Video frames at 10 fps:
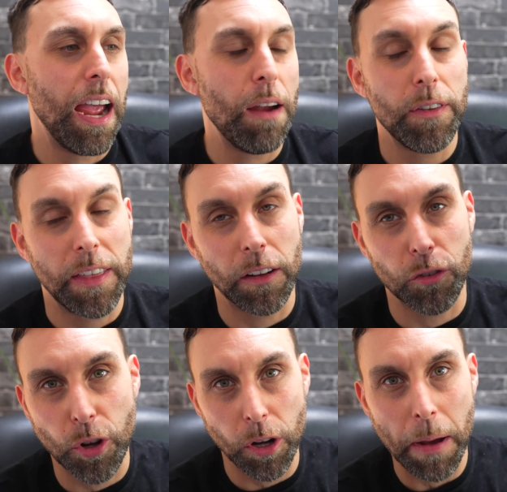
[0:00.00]
everything
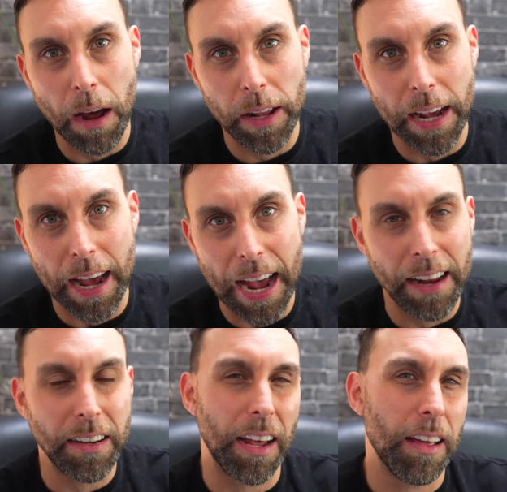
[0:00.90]
that's good about it,
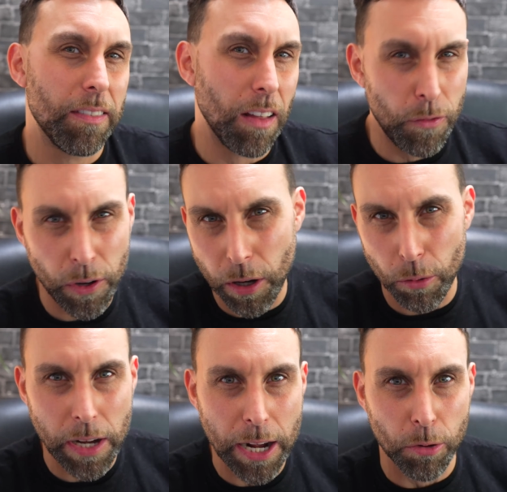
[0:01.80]
and a few
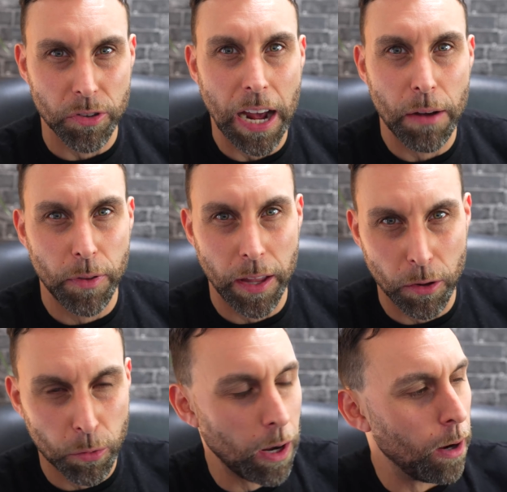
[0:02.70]
little niggles I have with
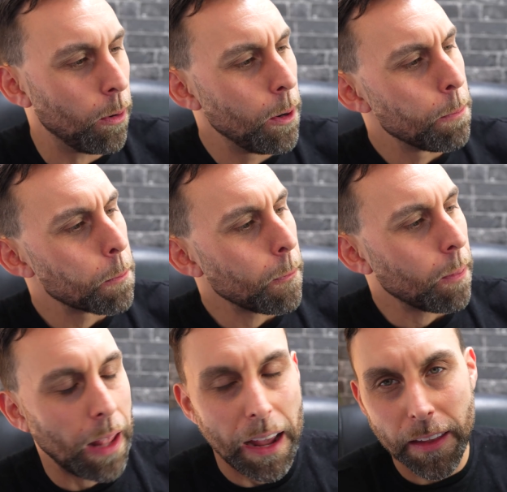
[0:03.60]
it as well,
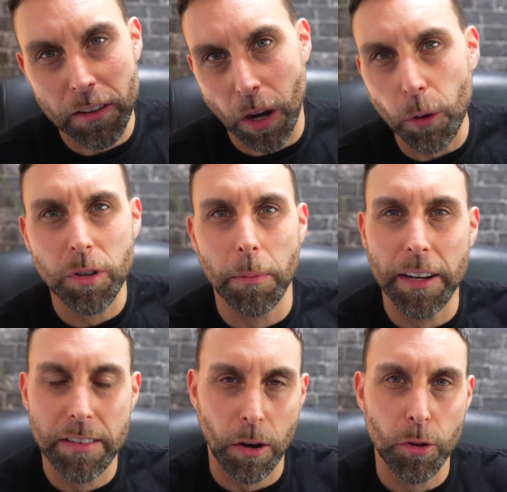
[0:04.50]
and then to
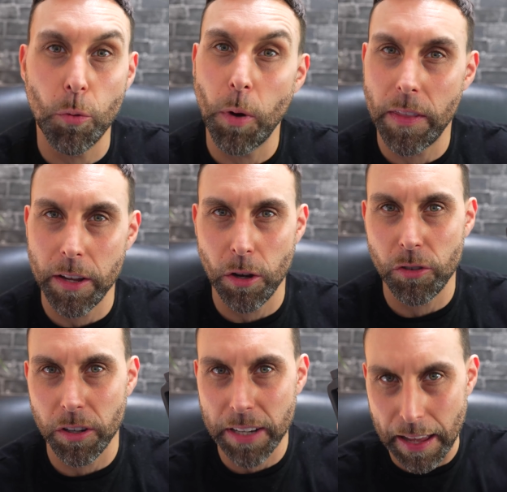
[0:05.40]
ultimately tell you whether you
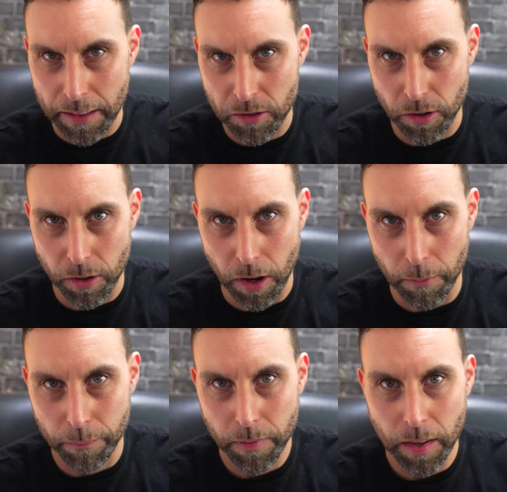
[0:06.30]
should get this or
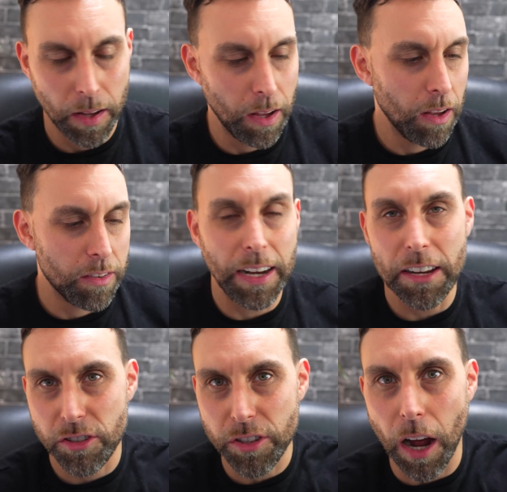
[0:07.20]
not. So
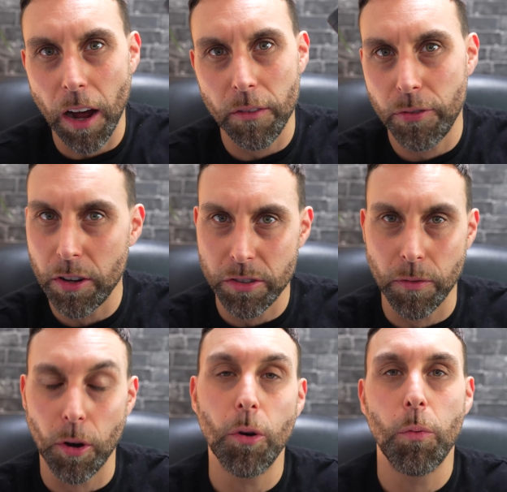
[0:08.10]
let's start first
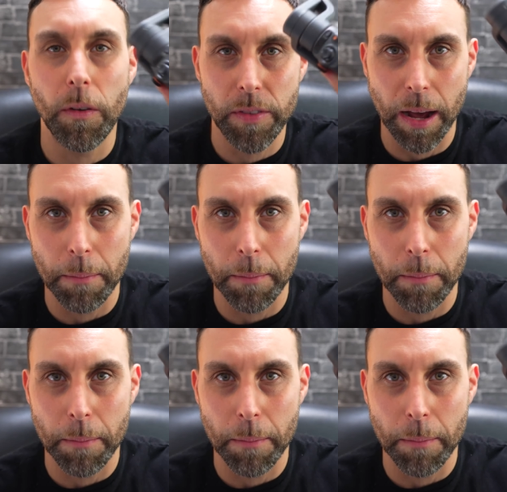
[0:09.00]
of all with the